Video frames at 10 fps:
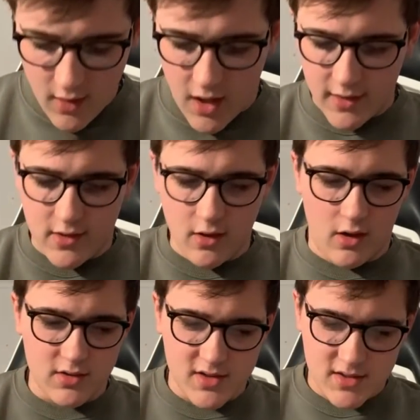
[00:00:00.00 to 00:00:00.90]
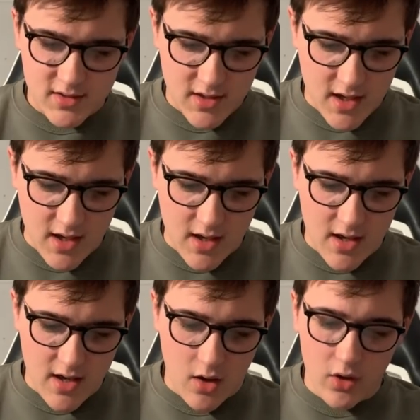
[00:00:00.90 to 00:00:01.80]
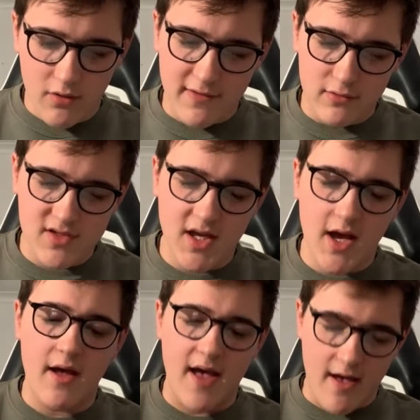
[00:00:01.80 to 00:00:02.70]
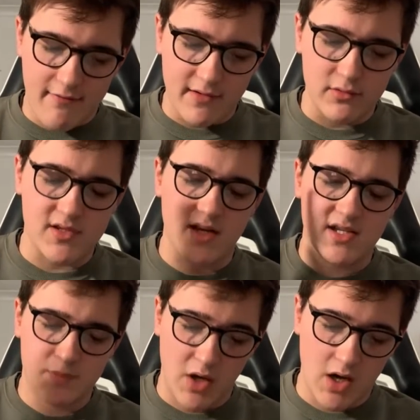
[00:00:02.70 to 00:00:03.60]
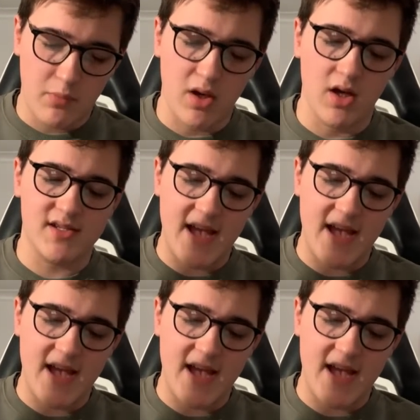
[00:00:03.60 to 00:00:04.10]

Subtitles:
I got oil filter, air filter, spark plugs,